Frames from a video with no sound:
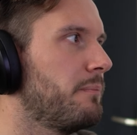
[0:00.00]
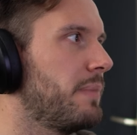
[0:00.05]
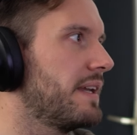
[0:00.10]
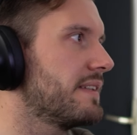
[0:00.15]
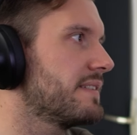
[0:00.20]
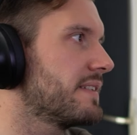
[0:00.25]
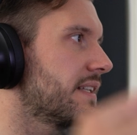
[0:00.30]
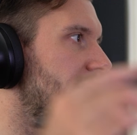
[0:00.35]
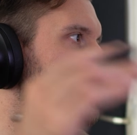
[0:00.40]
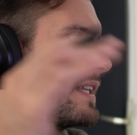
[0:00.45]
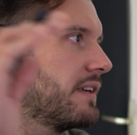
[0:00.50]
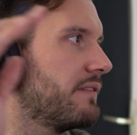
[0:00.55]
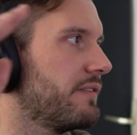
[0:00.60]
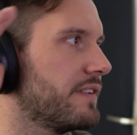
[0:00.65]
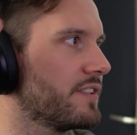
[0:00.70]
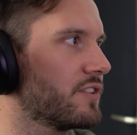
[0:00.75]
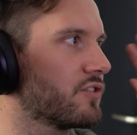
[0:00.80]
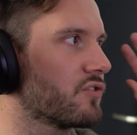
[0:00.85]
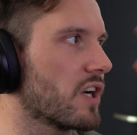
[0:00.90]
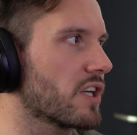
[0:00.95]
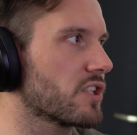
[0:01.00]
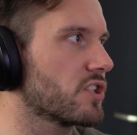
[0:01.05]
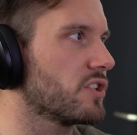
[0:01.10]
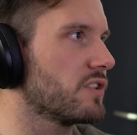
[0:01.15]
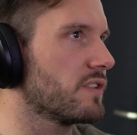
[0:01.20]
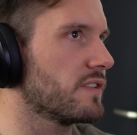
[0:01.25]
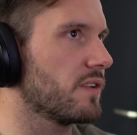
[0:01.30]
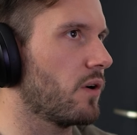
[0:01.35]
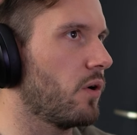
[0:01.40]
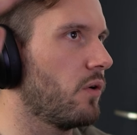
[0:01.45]
basically give
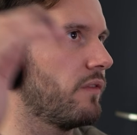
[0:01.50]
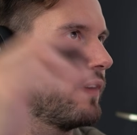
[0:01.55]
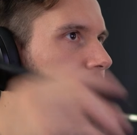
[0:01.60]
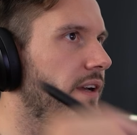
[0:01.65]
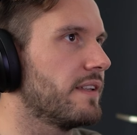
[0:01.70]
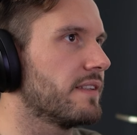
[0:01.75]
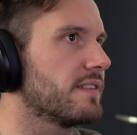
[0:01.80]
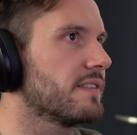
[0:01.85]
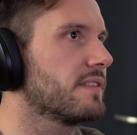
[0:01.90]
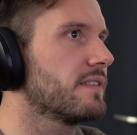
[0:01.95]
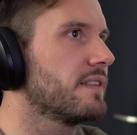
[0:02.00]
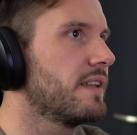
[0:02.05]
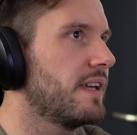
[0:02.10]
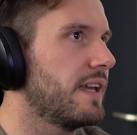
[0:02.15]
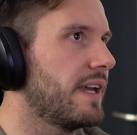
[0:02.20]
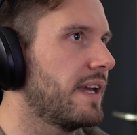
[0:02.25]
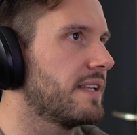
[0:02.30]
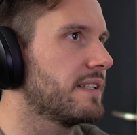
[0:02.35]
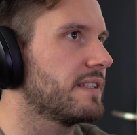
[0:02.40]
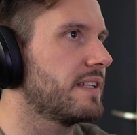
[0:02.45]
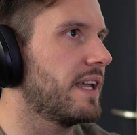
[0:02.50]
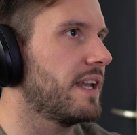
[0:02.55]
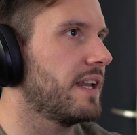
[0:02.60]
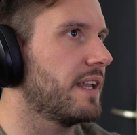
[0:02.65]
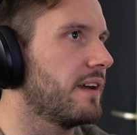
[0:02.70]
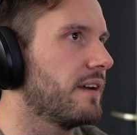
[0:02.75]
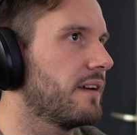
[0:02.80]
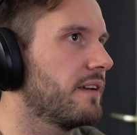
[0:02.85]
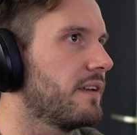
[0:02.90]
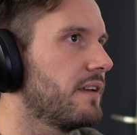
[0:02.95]
instructions over his
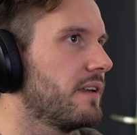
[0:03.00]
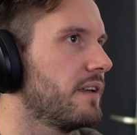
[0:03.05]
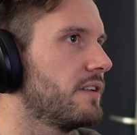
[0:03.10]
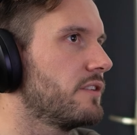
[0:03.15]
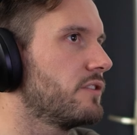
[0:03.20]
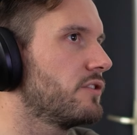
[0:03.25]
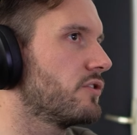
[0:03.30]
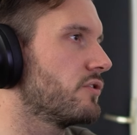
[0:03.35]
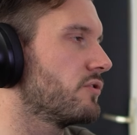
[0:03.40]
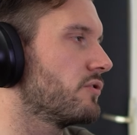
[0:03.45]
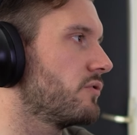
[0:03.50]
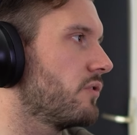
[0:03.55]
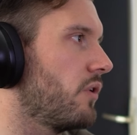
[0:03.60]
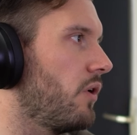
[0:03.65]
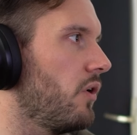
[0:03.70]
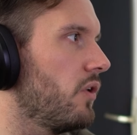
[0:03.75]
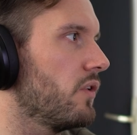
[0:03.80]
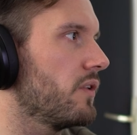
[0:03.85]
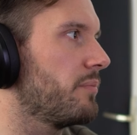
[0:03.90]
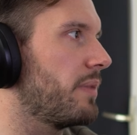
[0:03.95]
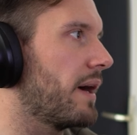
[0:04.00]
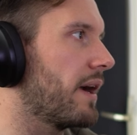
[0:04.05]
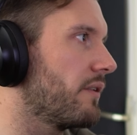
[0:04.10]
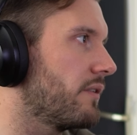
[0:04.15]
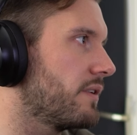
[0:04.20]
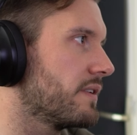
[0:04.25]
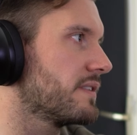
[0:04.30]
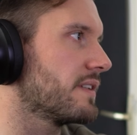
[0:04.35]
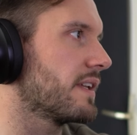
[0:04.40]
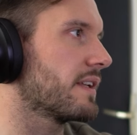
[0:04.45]
antenna to all the
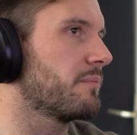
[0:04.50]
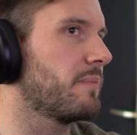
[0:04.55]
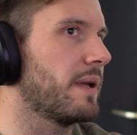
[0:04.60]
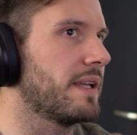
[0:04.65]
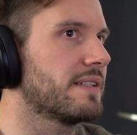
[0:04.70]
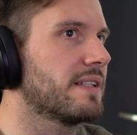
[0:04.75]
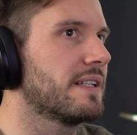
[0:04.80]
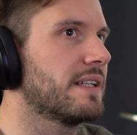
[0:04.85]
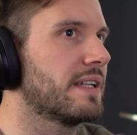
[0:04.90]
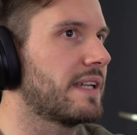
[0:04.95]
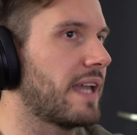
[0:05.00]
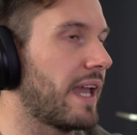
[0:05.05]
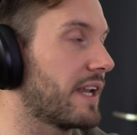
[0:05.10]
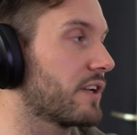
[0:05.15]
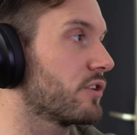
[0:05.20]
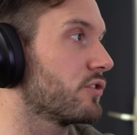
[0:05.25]
pirates and basically can